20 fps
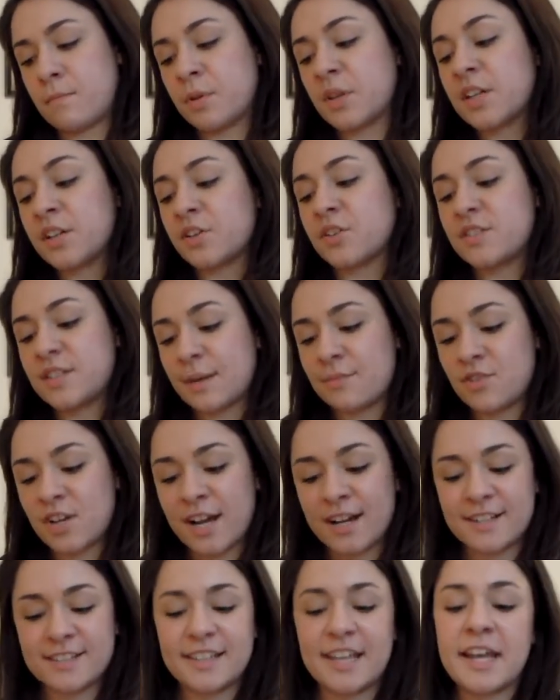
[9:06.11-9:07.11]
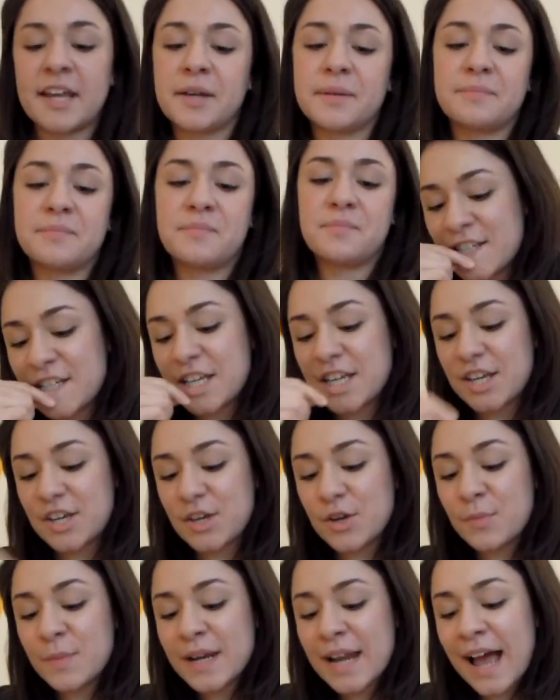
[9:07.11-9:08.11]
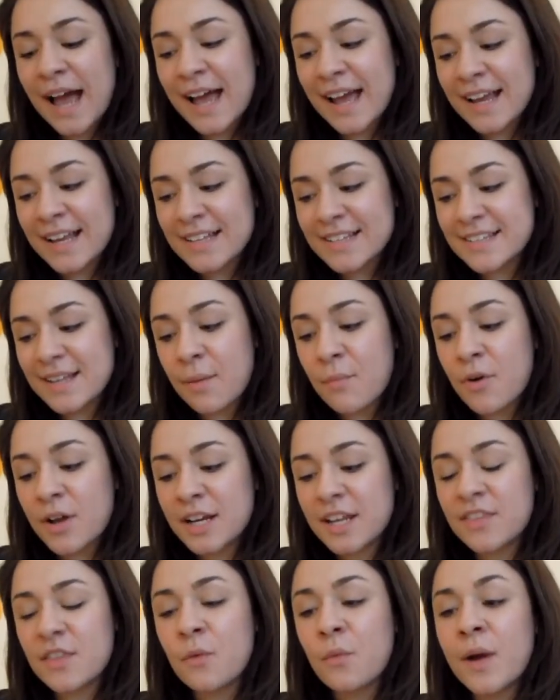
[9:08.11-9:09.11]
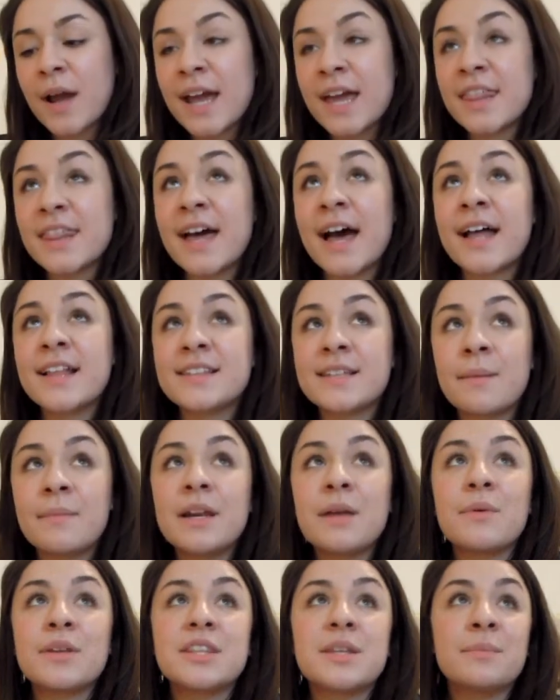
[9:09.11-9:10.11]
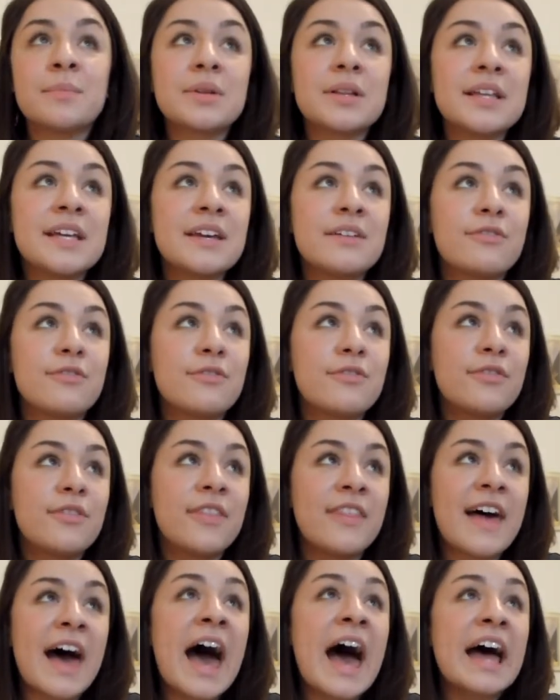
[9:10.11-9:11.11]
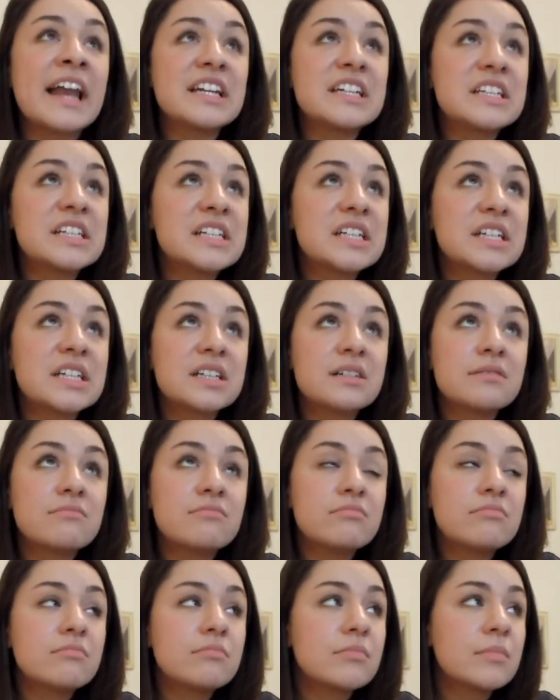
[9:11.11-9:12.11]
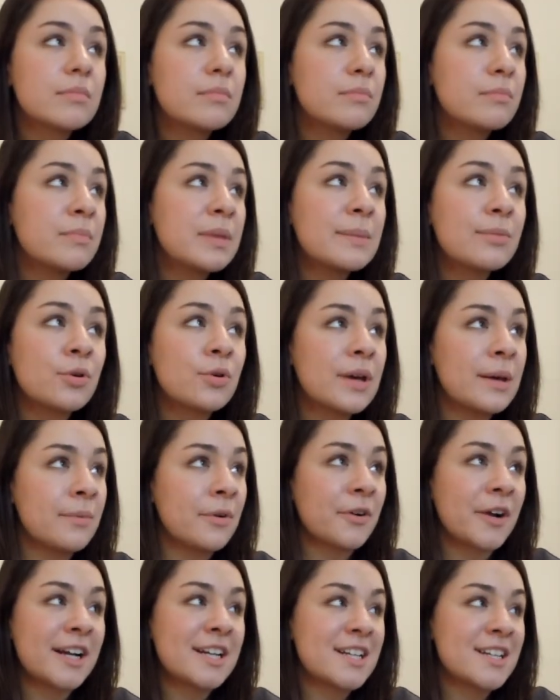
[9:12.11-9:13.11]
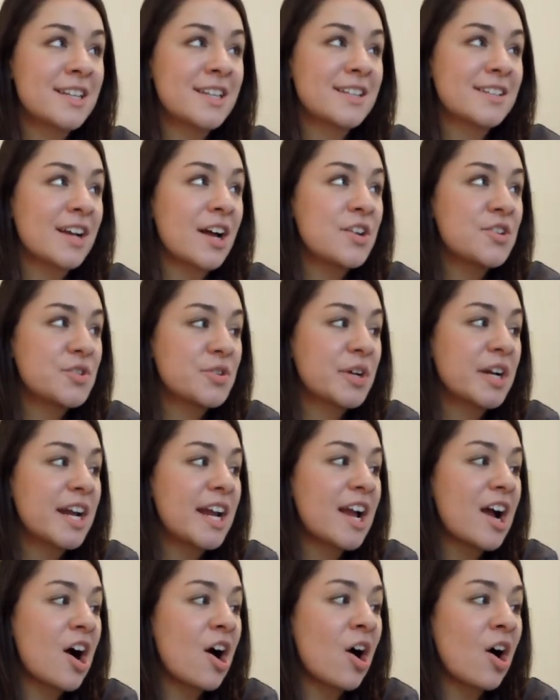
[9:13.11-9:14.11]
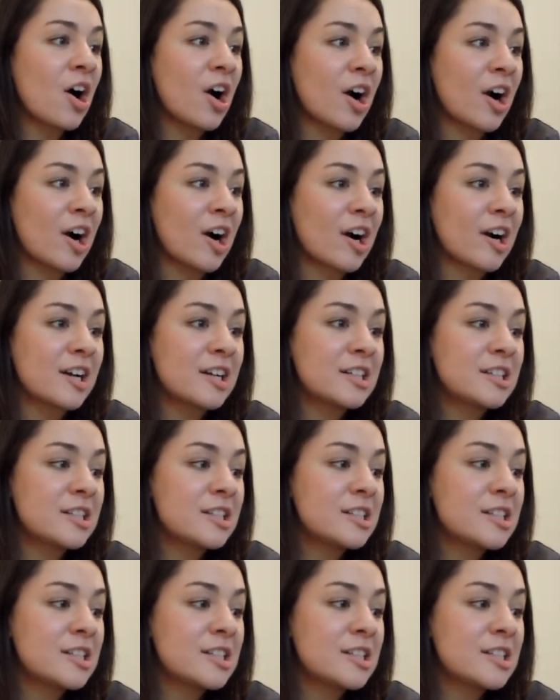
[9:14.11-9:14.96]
political subjects, like, dehumanize someone in the way that somebody with the belief that people who immigrate to this country are